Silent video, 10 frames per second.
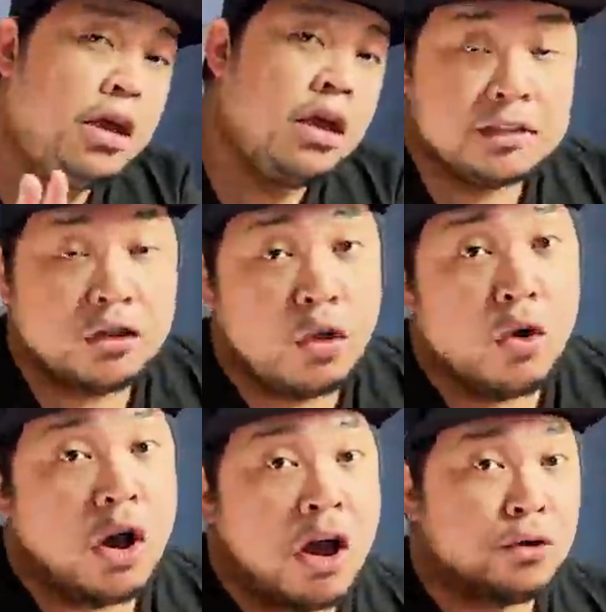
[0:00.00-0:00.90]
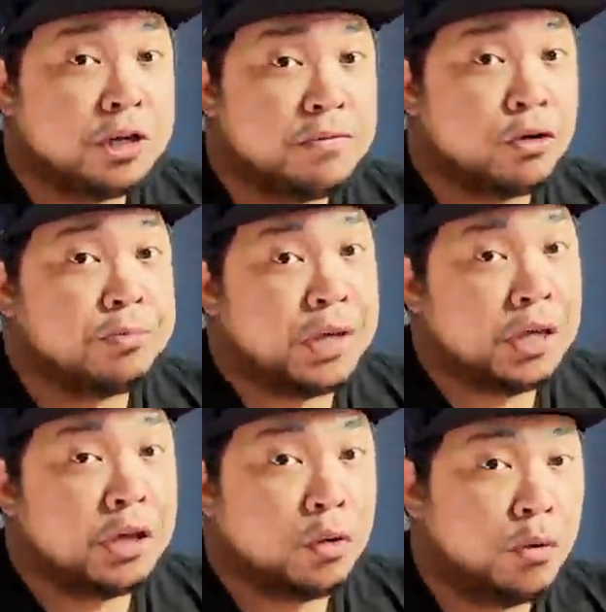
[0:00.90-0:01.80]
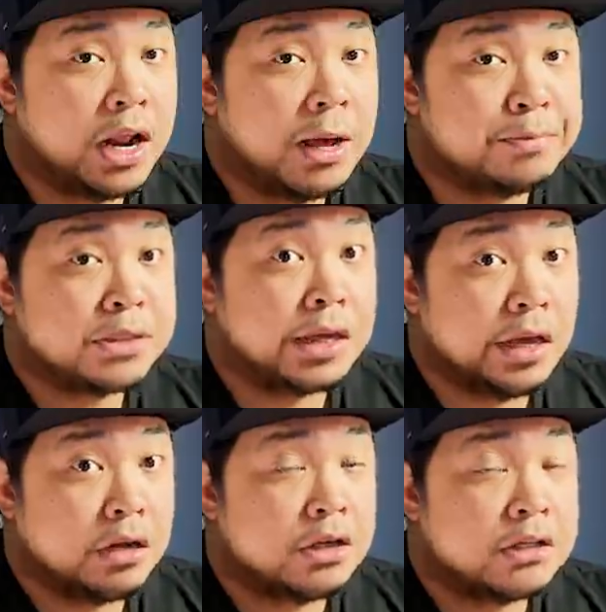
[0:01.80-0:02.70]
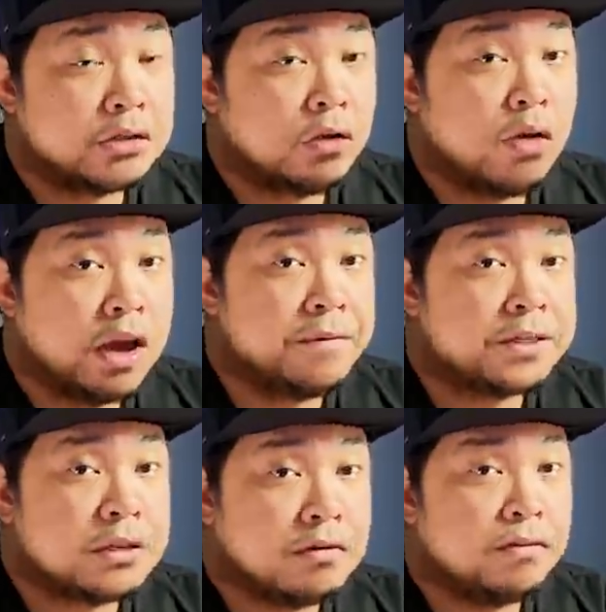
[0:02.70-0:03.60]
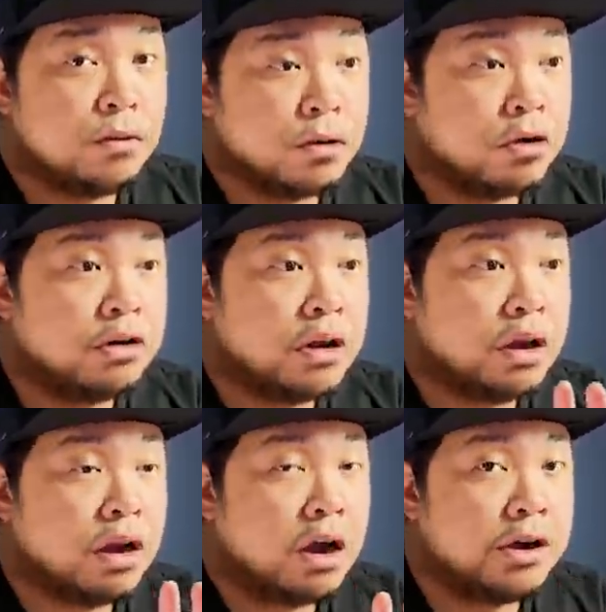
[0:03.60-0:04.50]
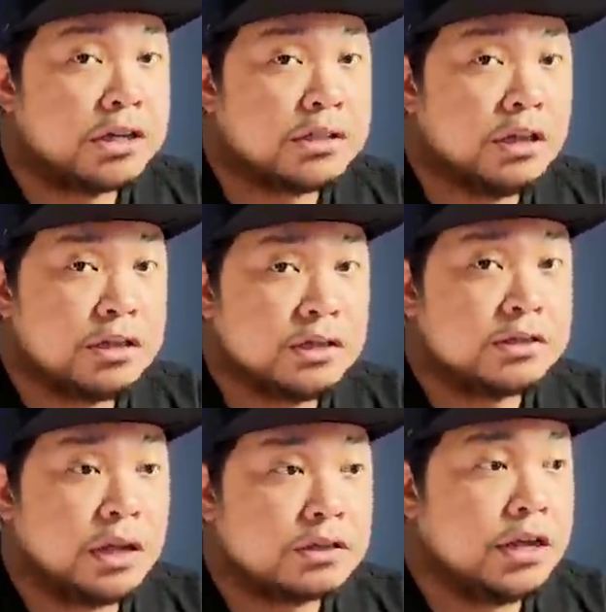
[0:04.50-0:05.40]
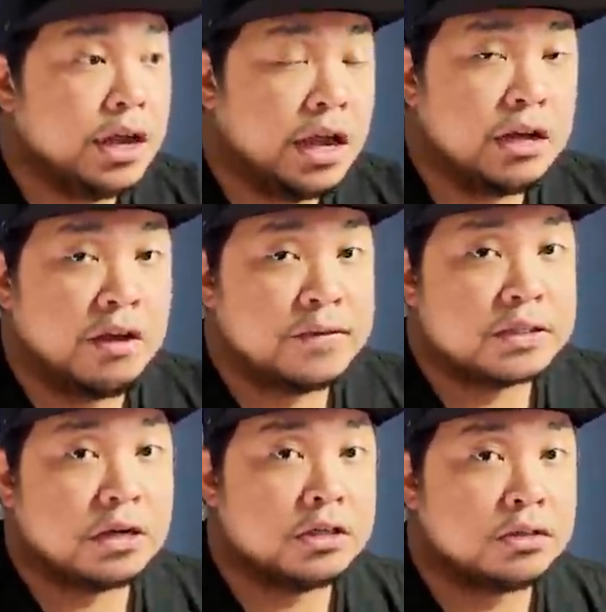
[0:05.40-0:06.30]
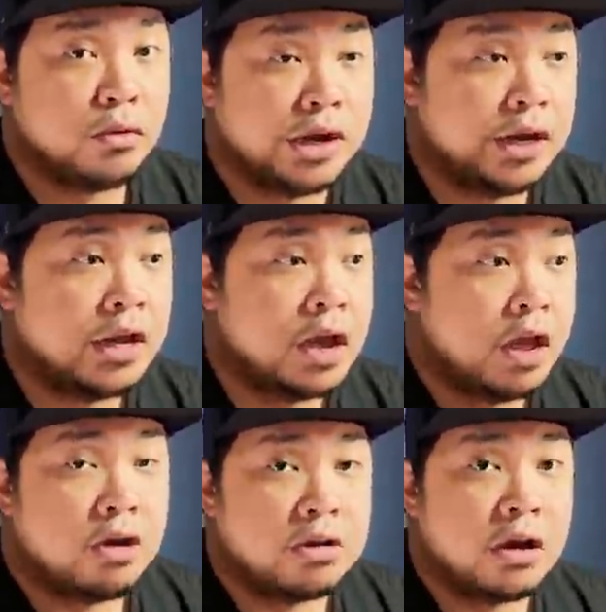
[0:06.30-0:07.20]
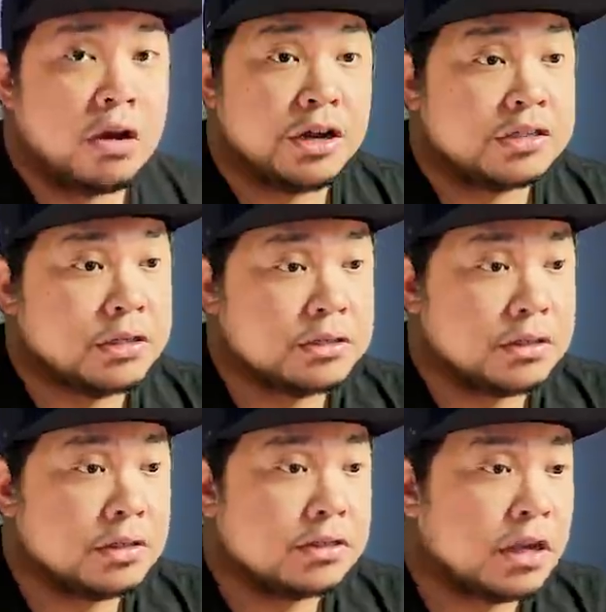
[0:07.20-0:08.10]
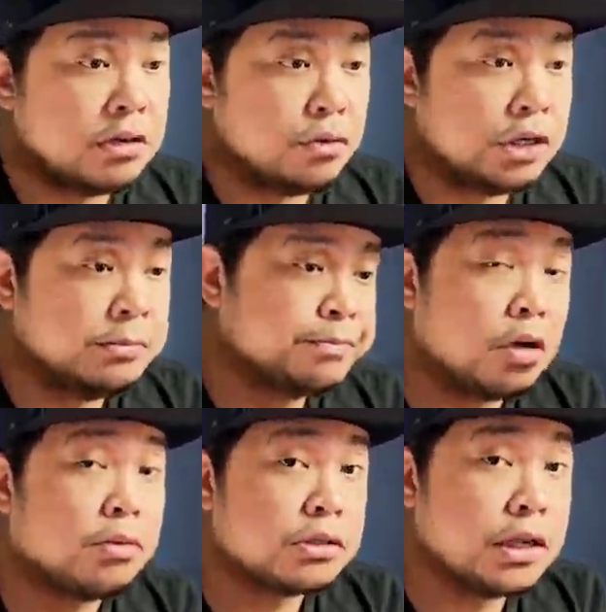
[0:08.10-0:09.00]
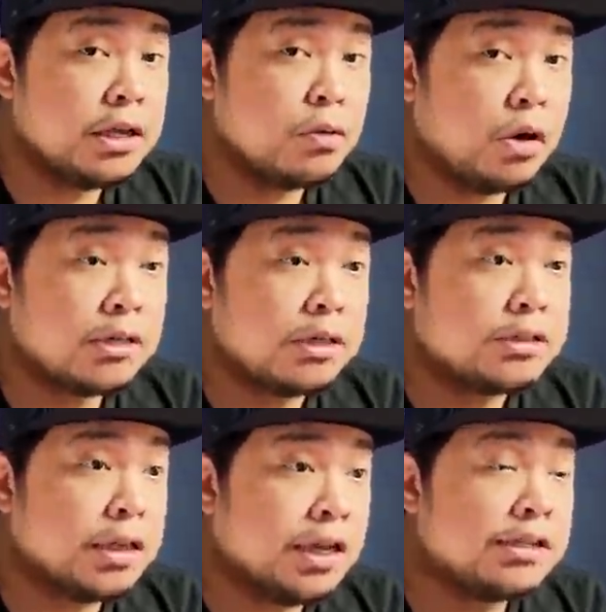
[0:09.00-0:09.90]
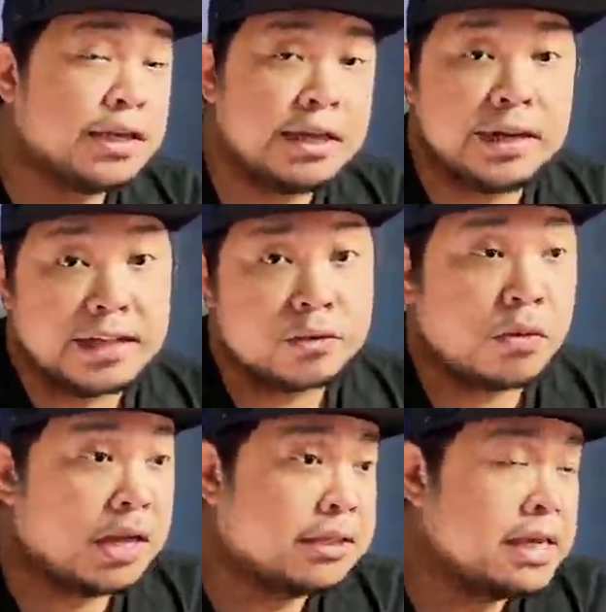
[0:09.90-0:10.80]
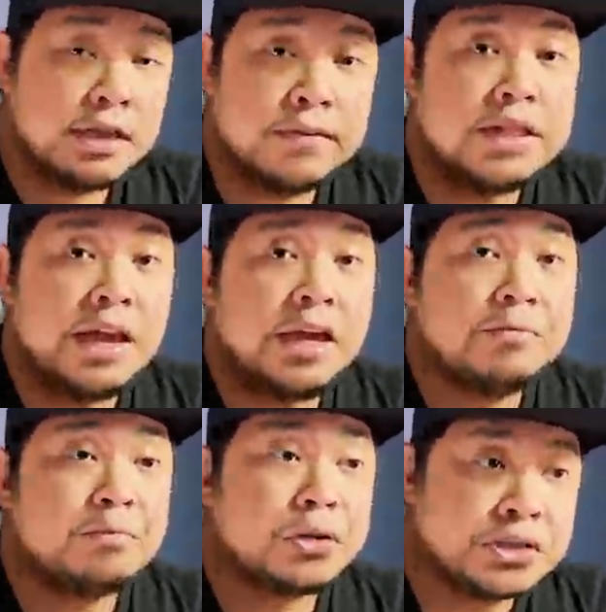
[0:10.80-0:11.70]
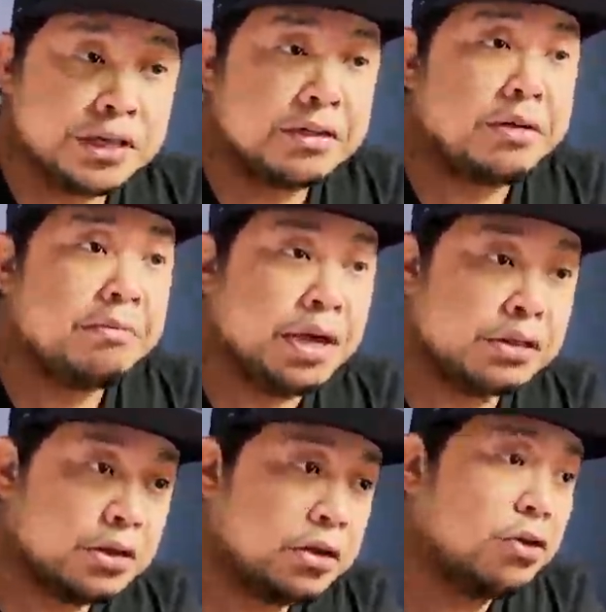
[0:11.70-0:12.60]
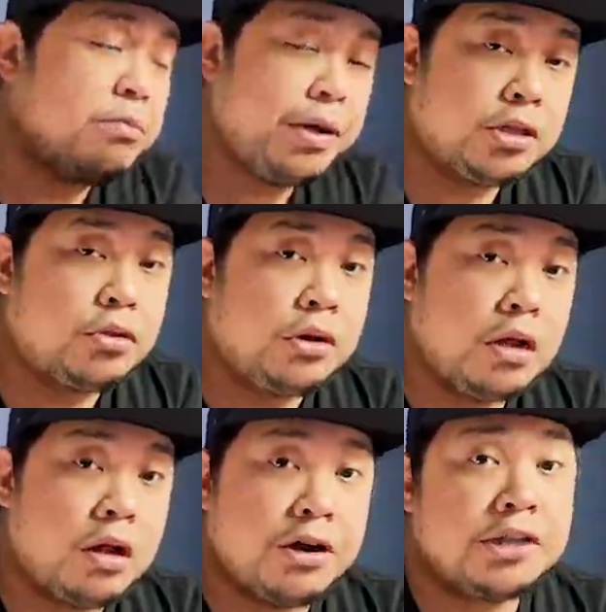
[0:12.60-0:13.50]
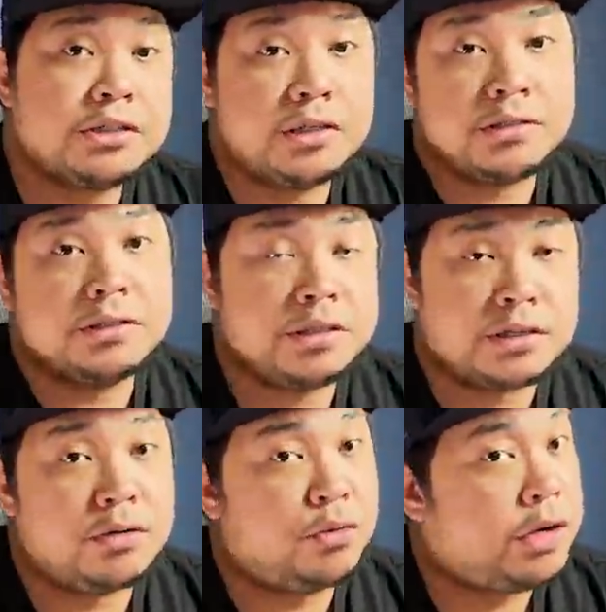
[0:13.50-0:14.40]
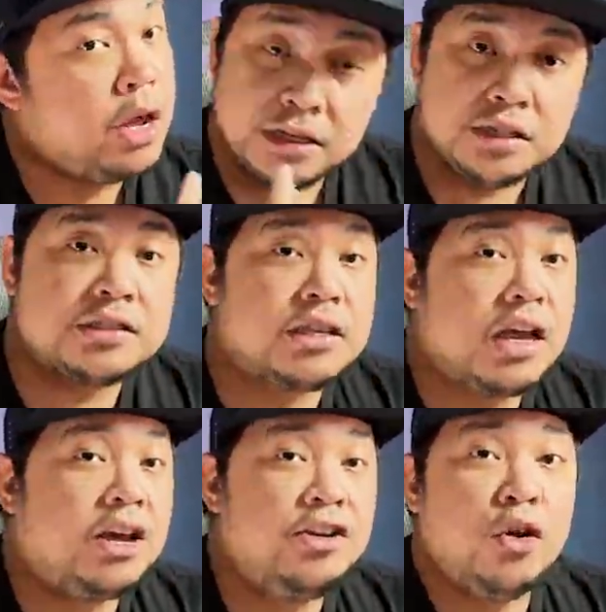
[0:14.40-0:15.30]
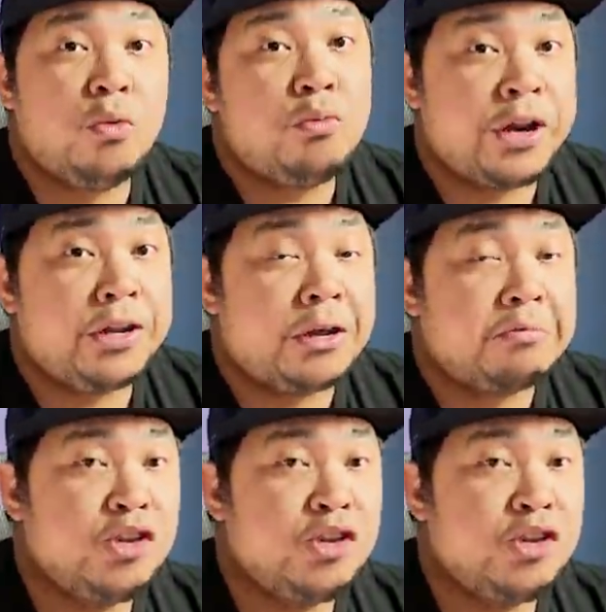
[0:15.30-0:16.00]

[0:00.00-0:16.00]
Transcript: Let's go 1440p with upscalers. So FSR 4 on the RX 9060 XT and FSR 3 on the RX 6600. Obviously, quality settings, and that's what? 78% better compared to the RX 6600. That's a no-brainer.